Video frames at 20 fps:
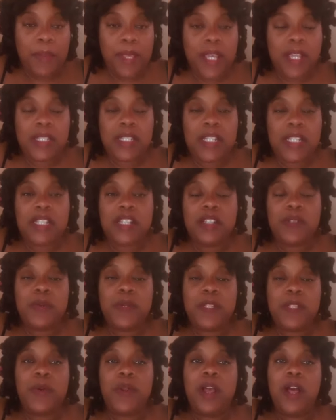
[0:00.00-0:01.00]
because this is
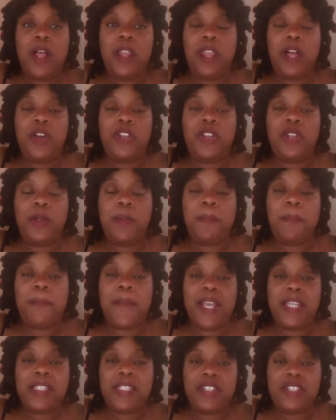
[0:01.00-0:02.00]
what's going to allow your
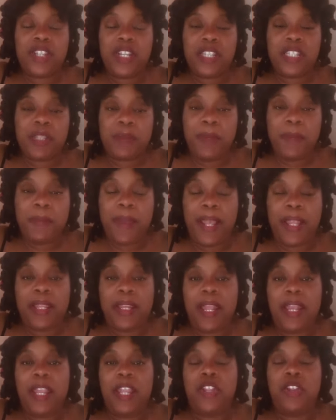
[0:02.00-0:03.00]
messaging to be
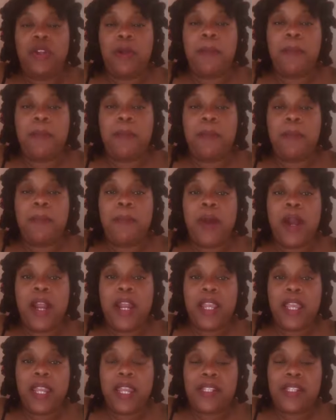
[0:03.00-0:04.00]
magnetic, your
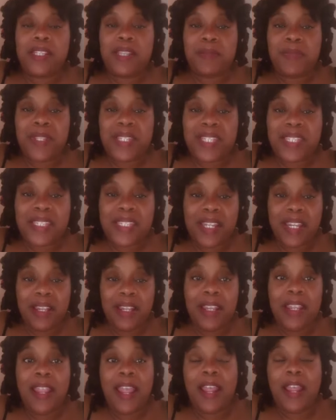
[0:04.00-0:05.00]
marketing to be
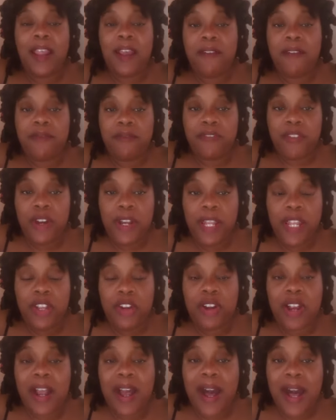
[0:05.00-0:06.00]
sticky and converting,
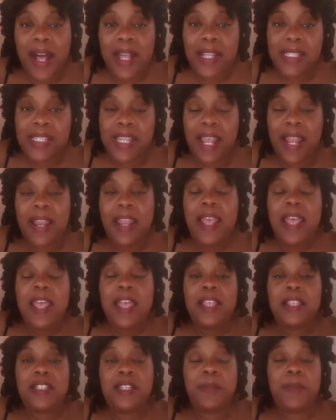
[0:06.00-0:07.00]
your content
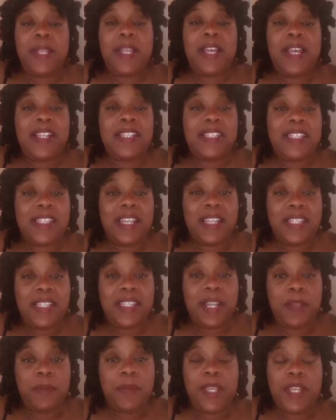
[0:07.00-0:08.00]
to be
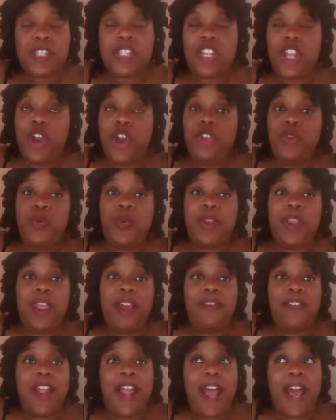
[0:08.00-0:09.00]
consistent, because now you would
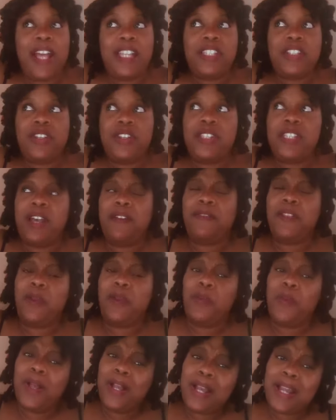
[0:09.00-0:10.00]
never ask yourself,
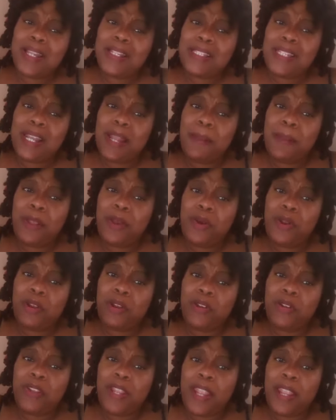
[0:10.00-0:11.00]
like, what content am I going
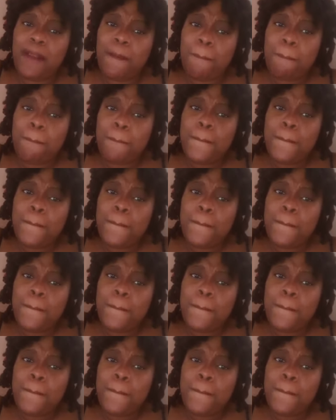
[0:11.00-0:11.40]
to create?